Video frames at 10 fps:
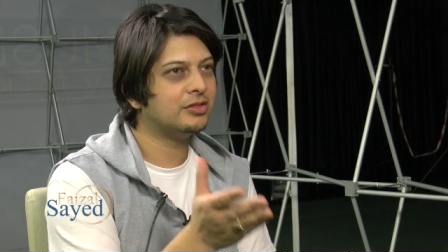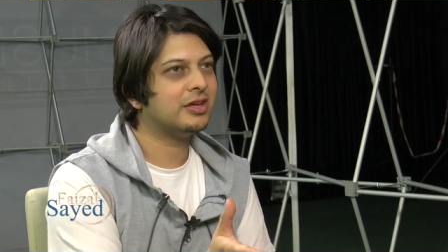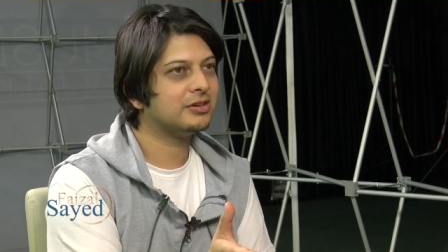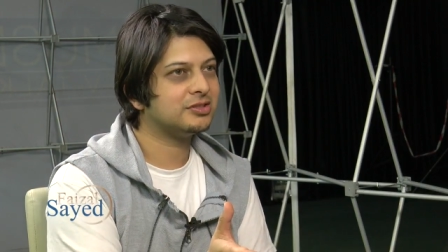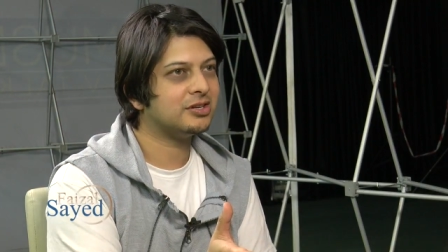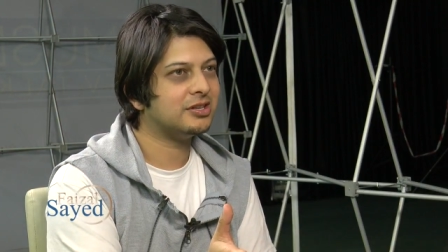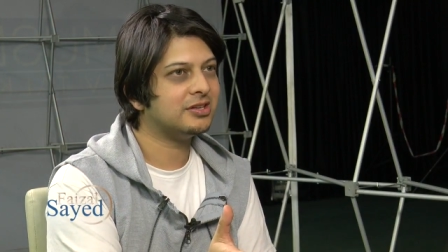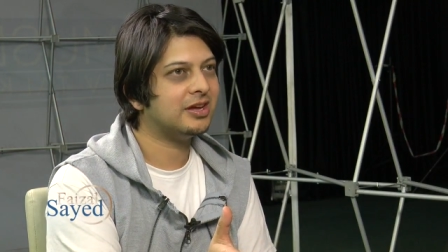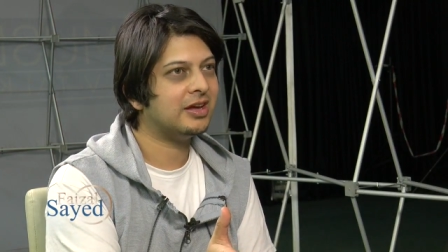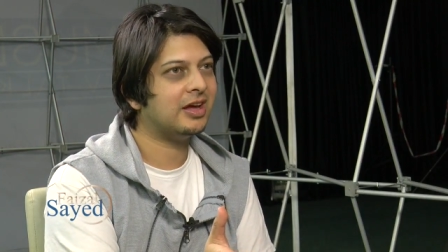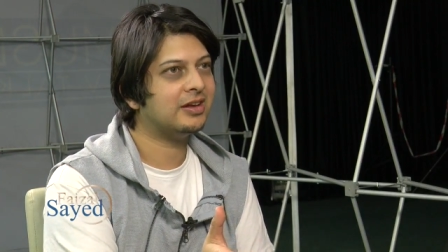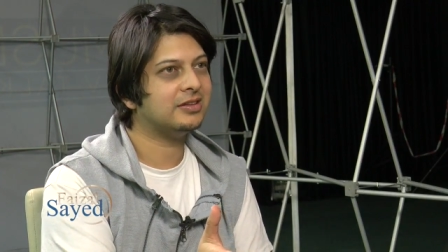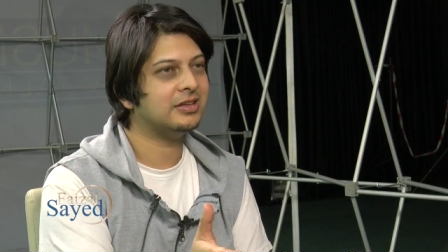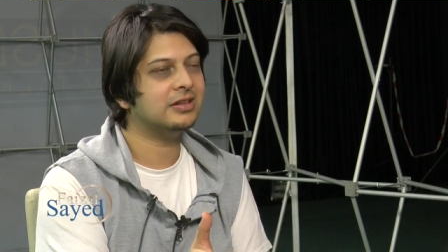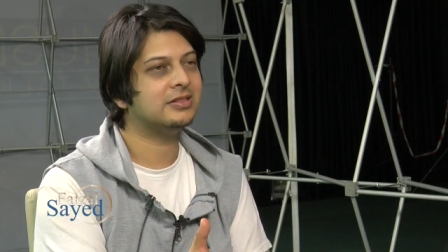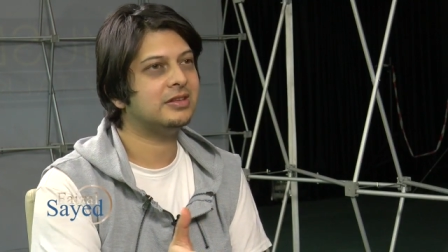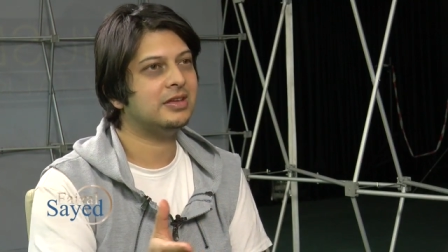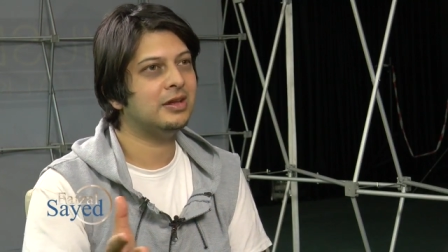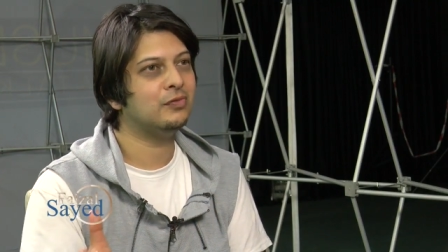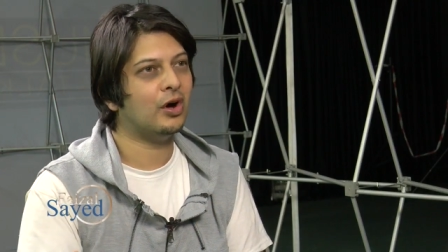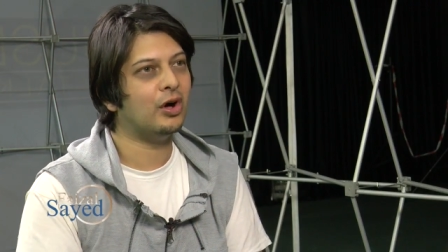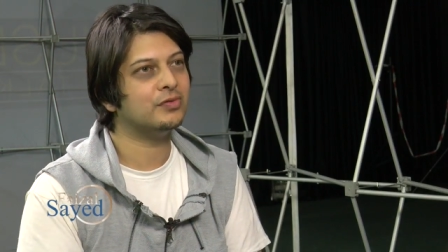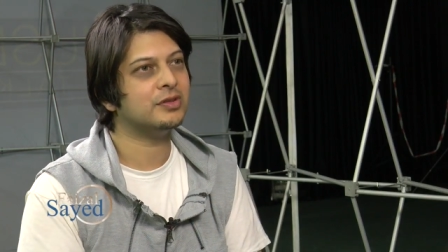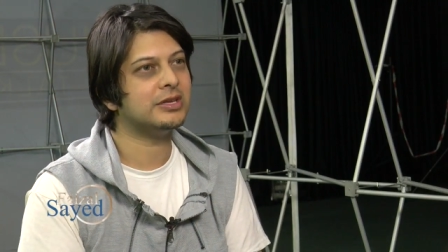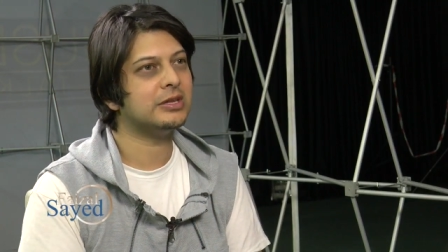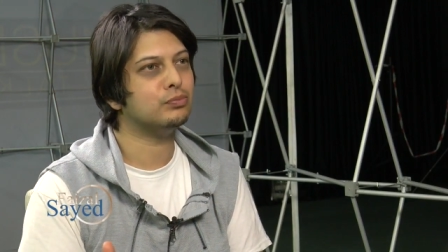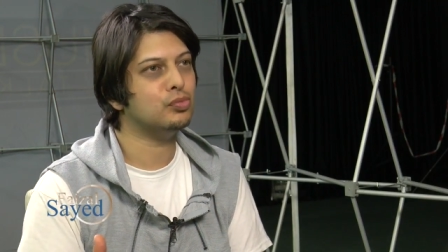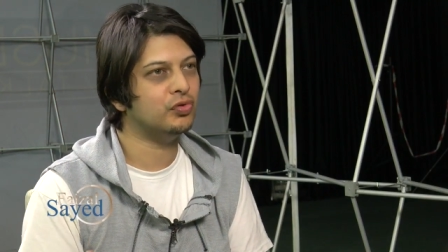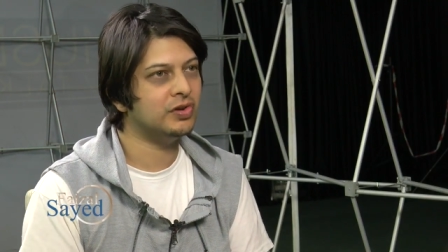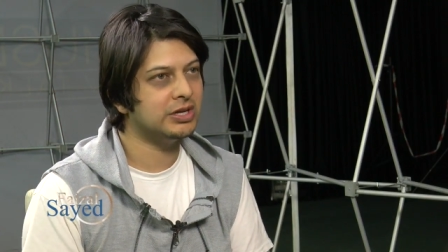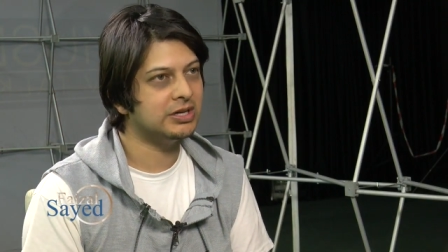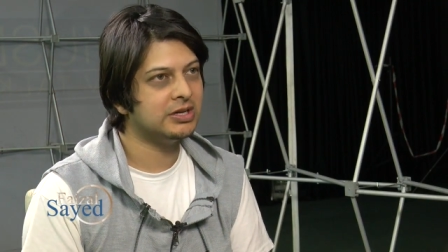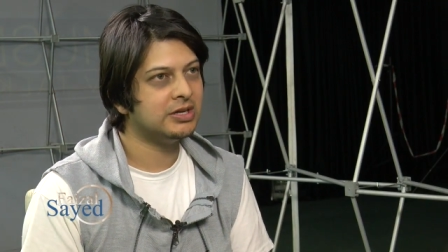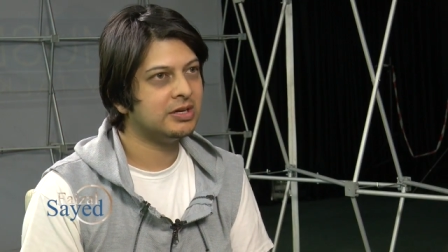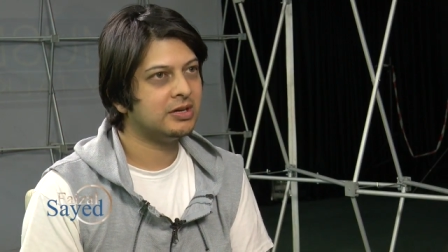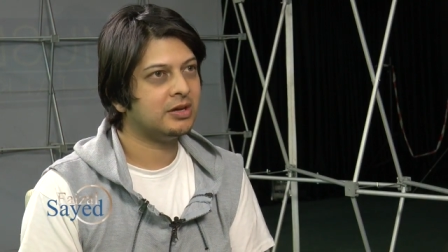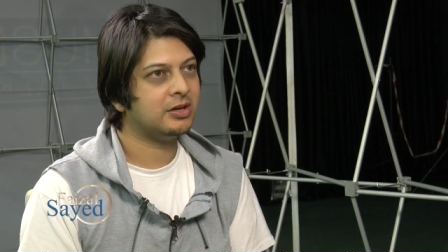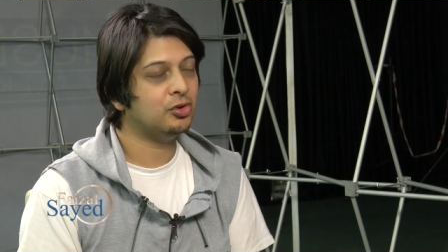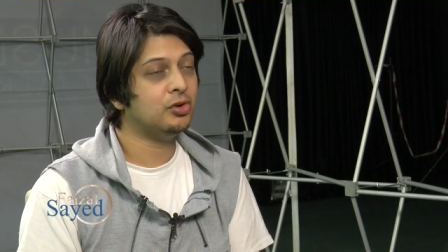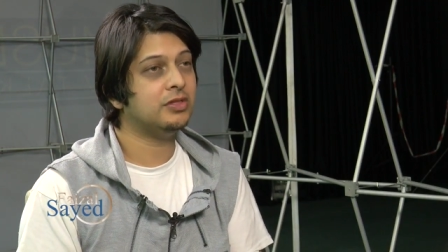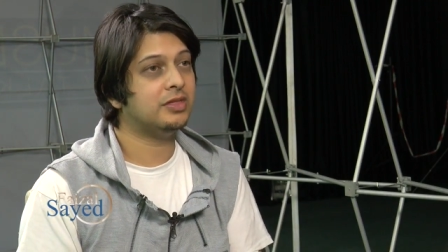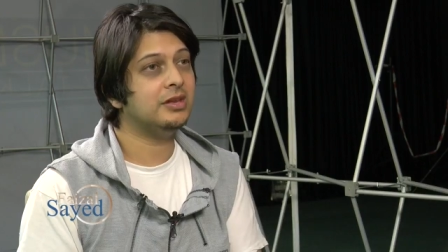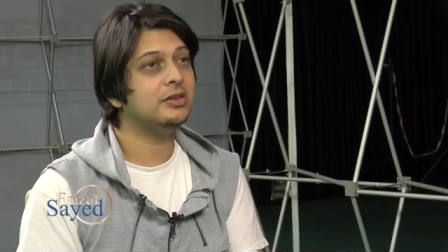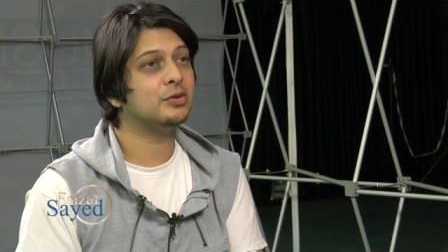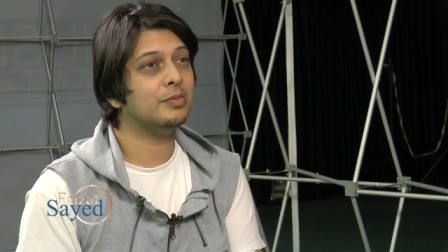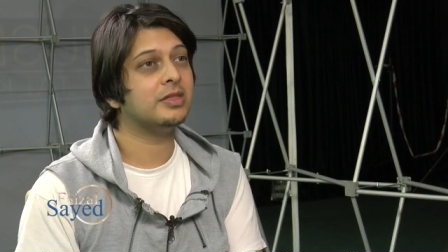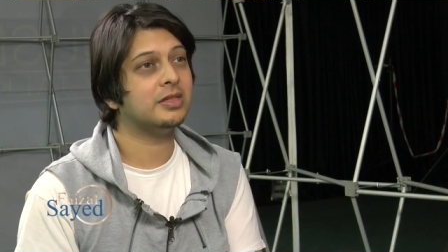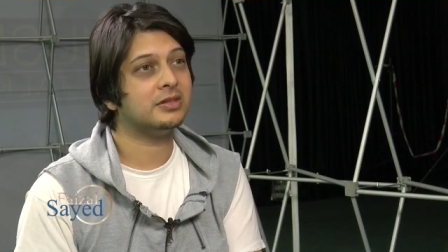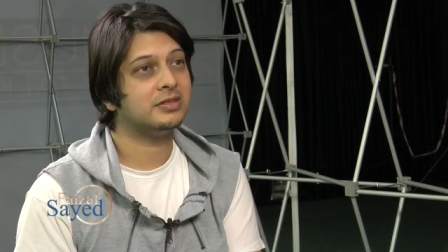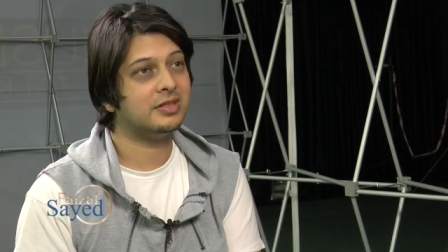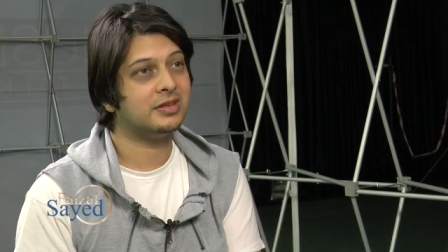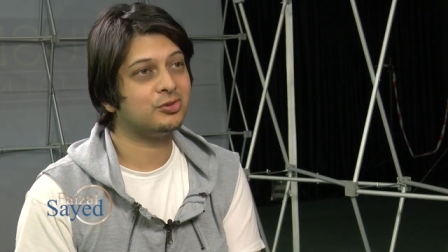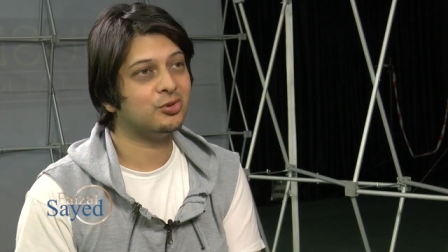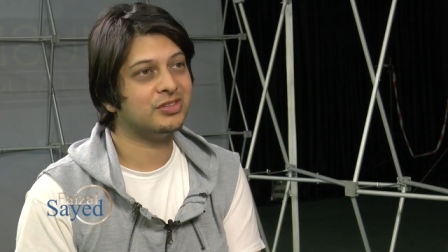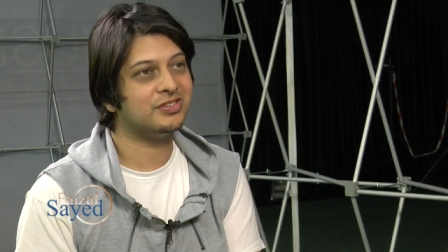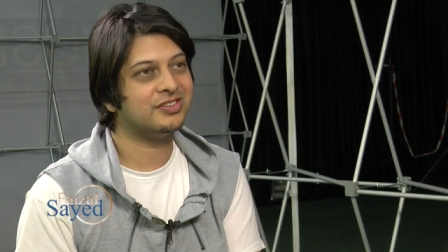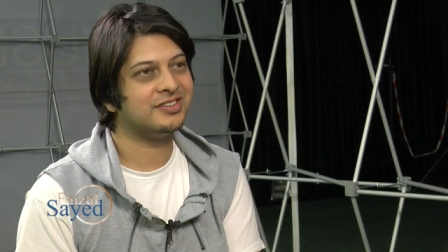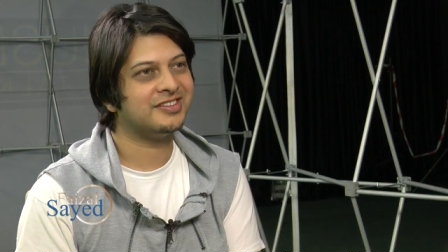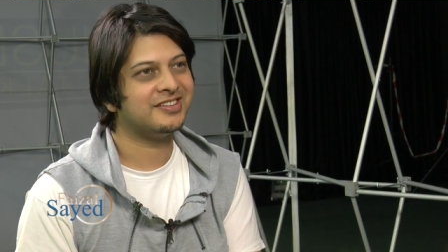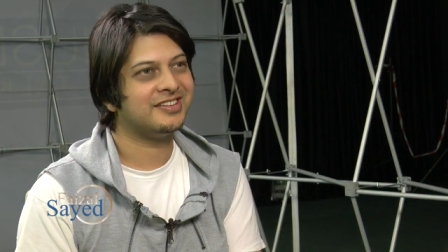contact Saadiek, yes, and get involved and get moving. Yes. They need to make that choice. They